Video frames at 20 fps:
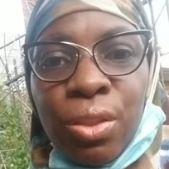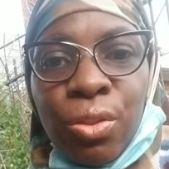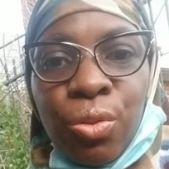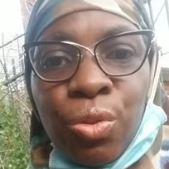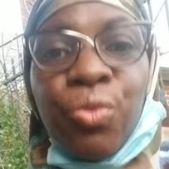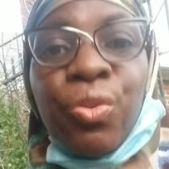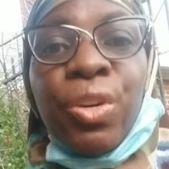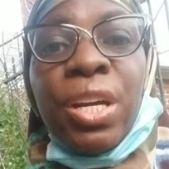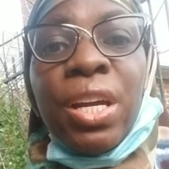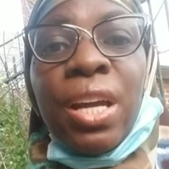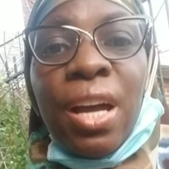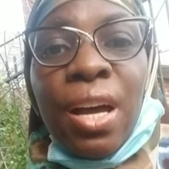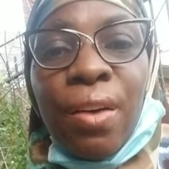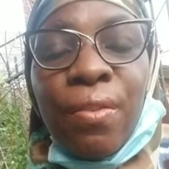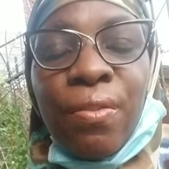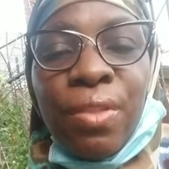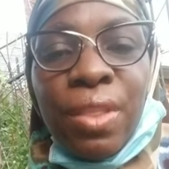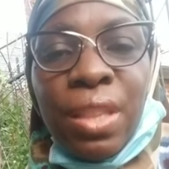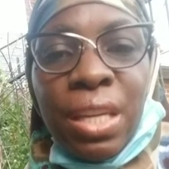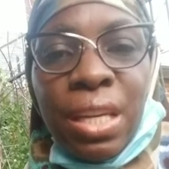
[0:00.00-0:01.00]
three
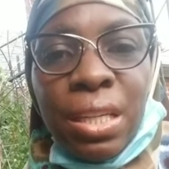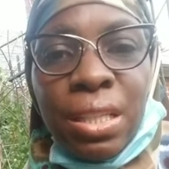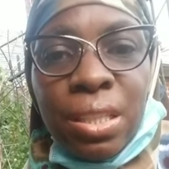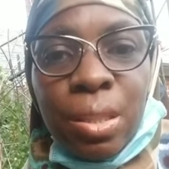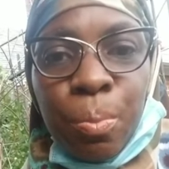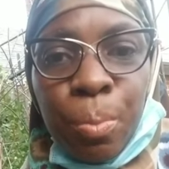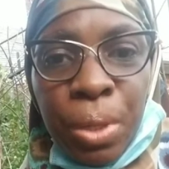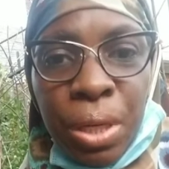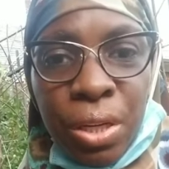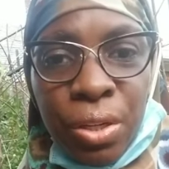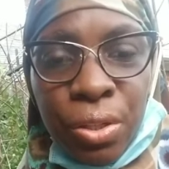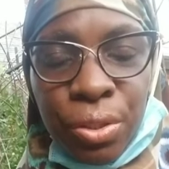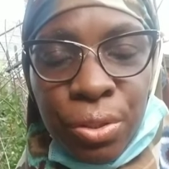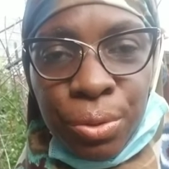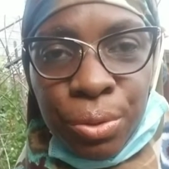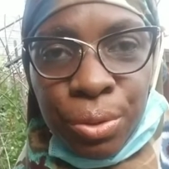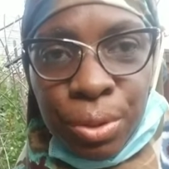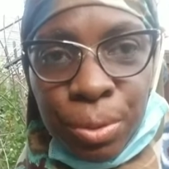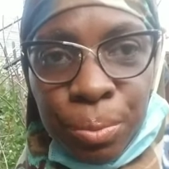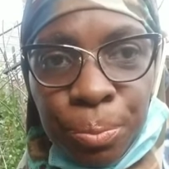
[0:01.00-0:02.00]
of the
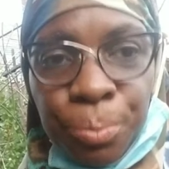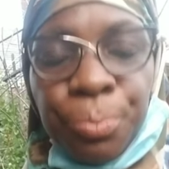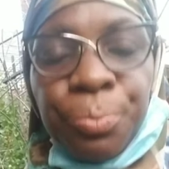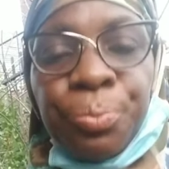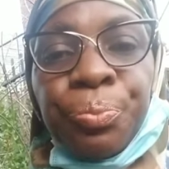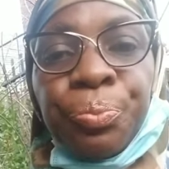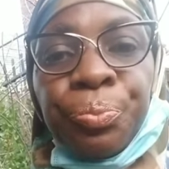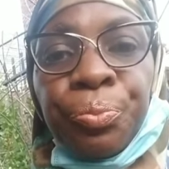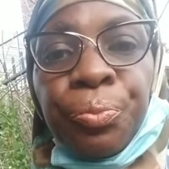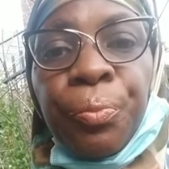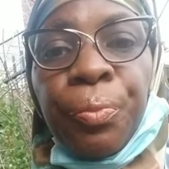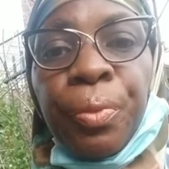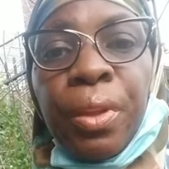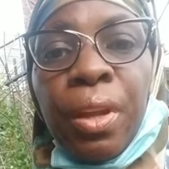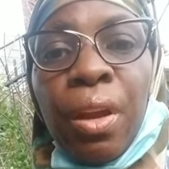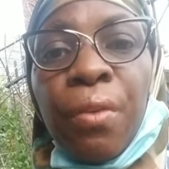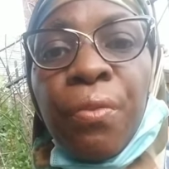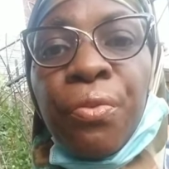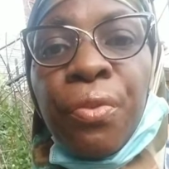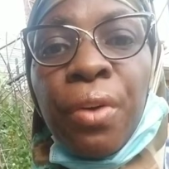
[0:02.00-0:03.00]
speakers
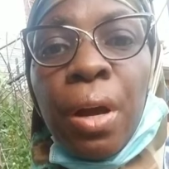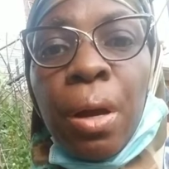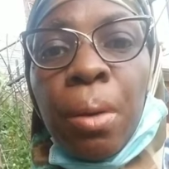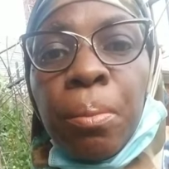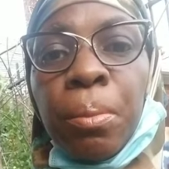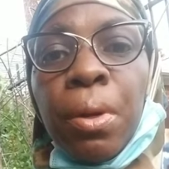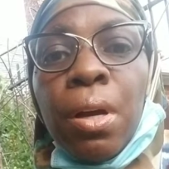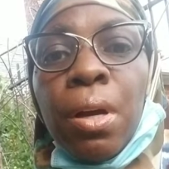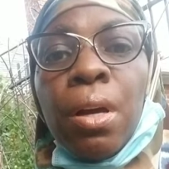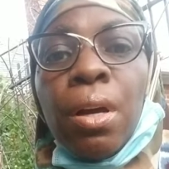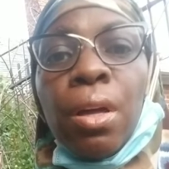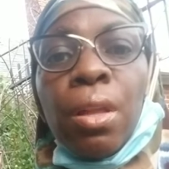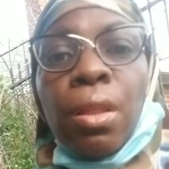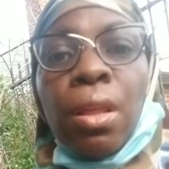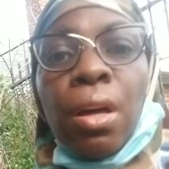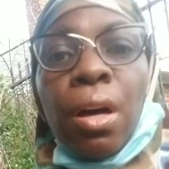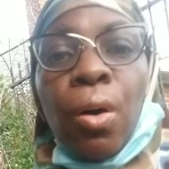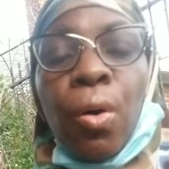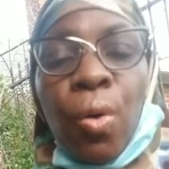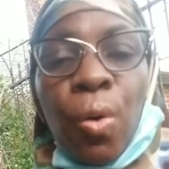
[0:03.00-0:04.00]
from
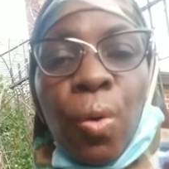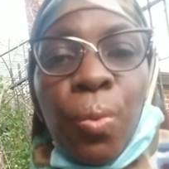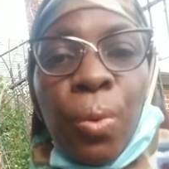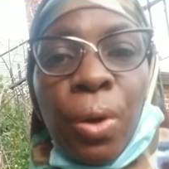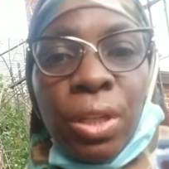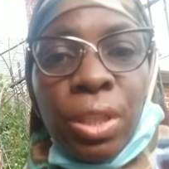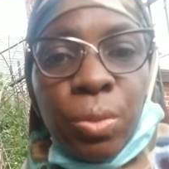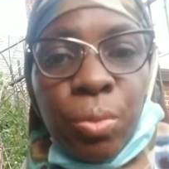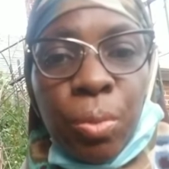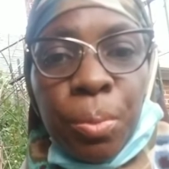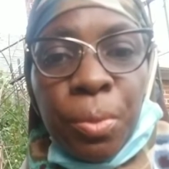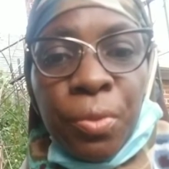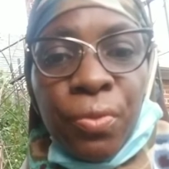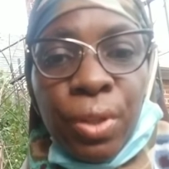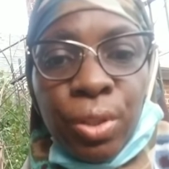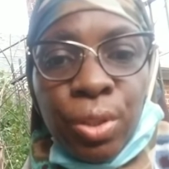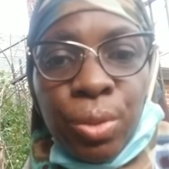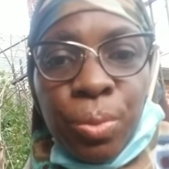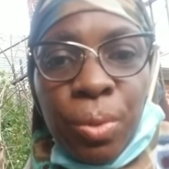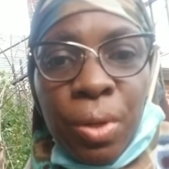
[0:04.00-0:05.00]
the Whole Wellness Woman
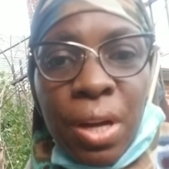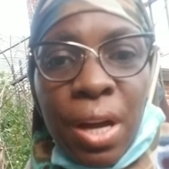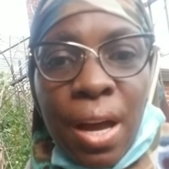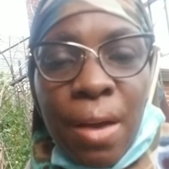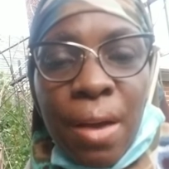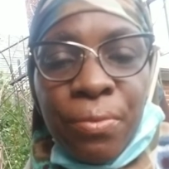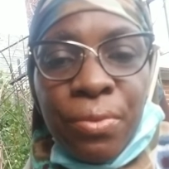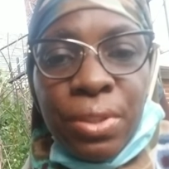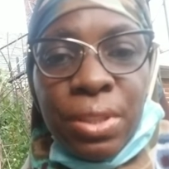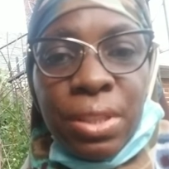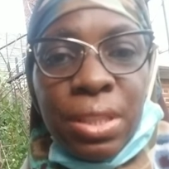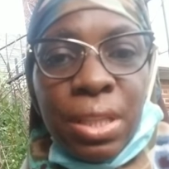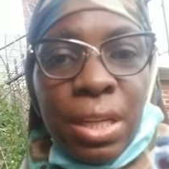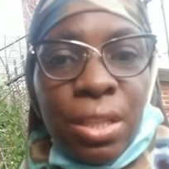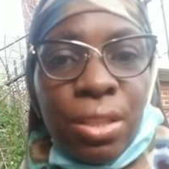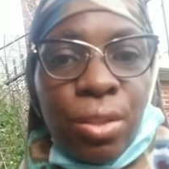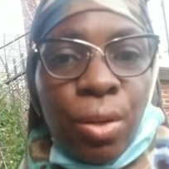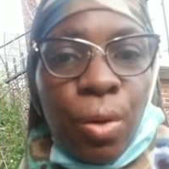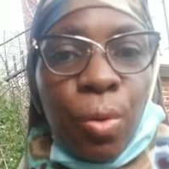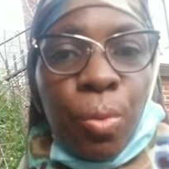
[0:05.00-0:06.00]
virtual conference, and
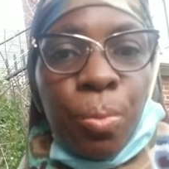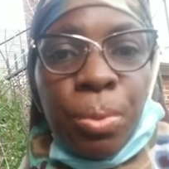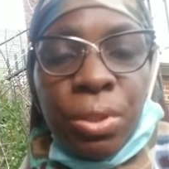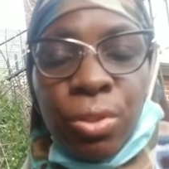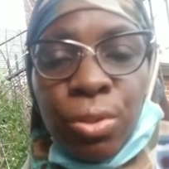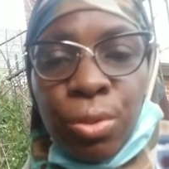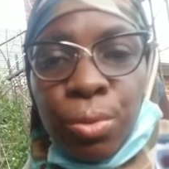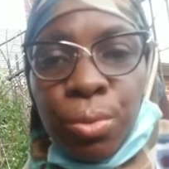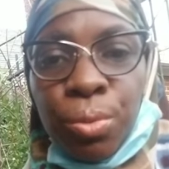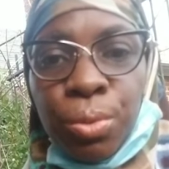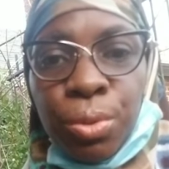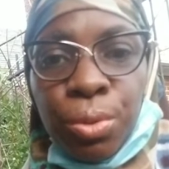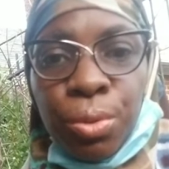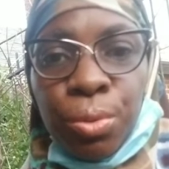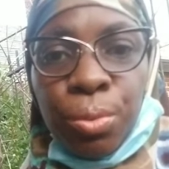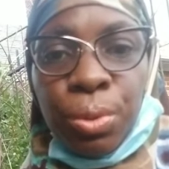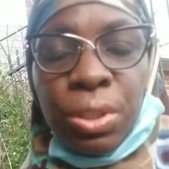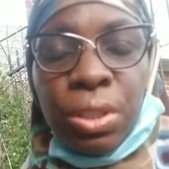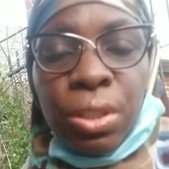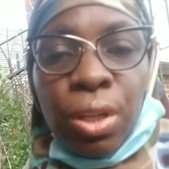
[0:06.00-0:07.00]
it's open to
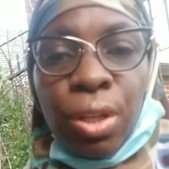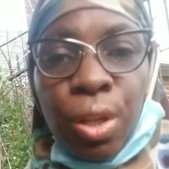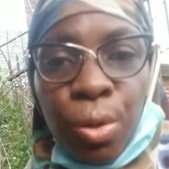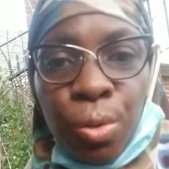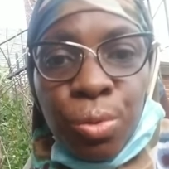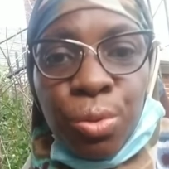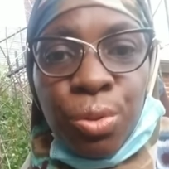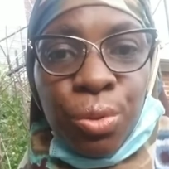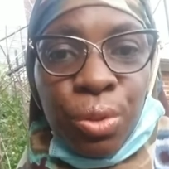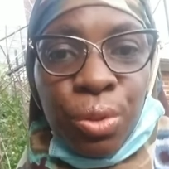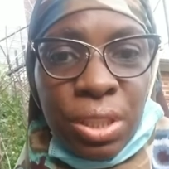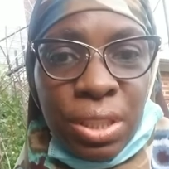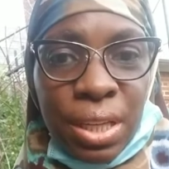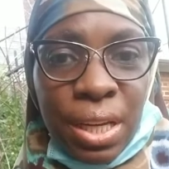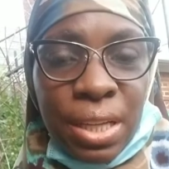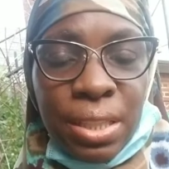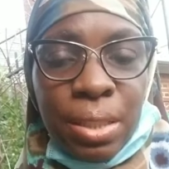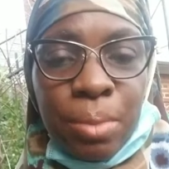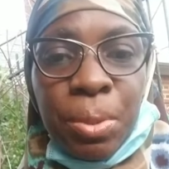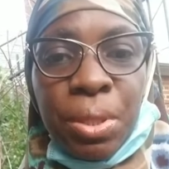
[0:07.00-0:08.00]
it's a closed door
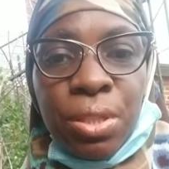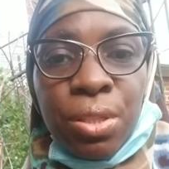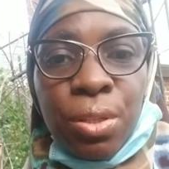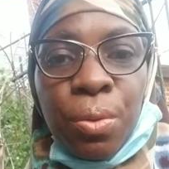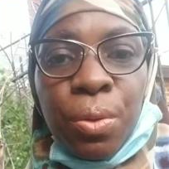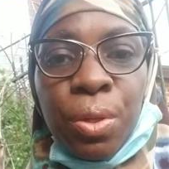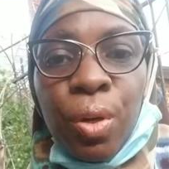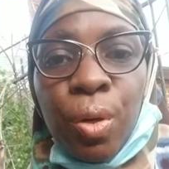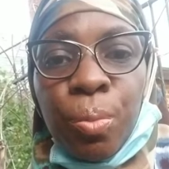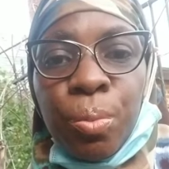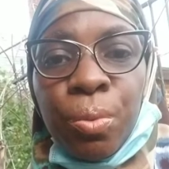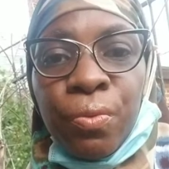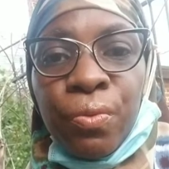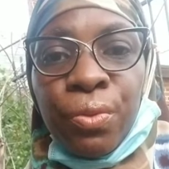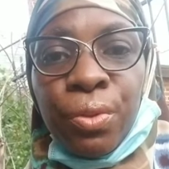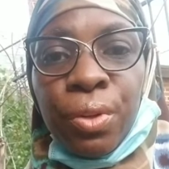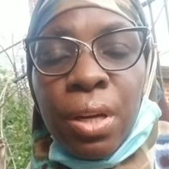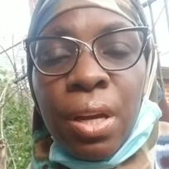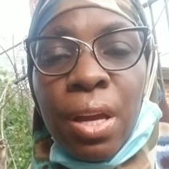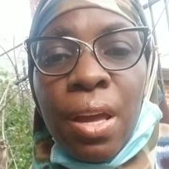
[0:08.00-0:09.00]
session, but it's only open
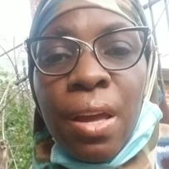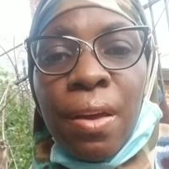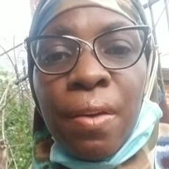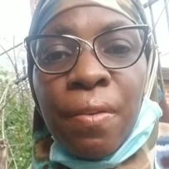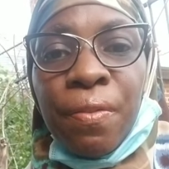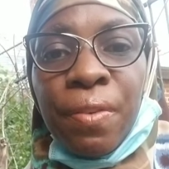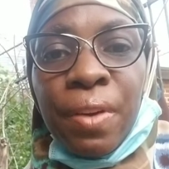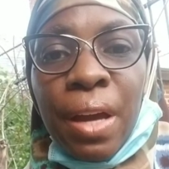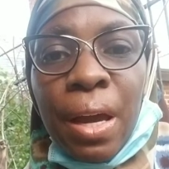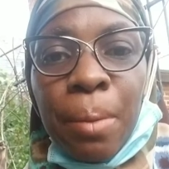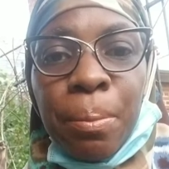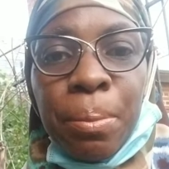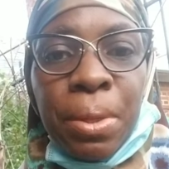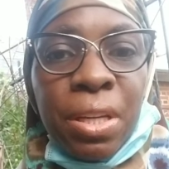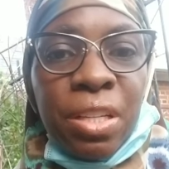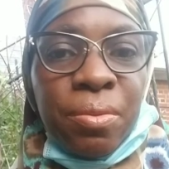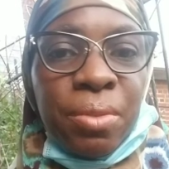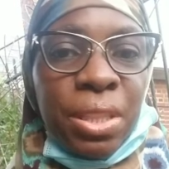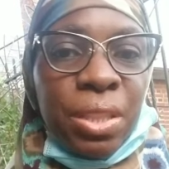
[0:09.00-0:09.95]
for VIPs.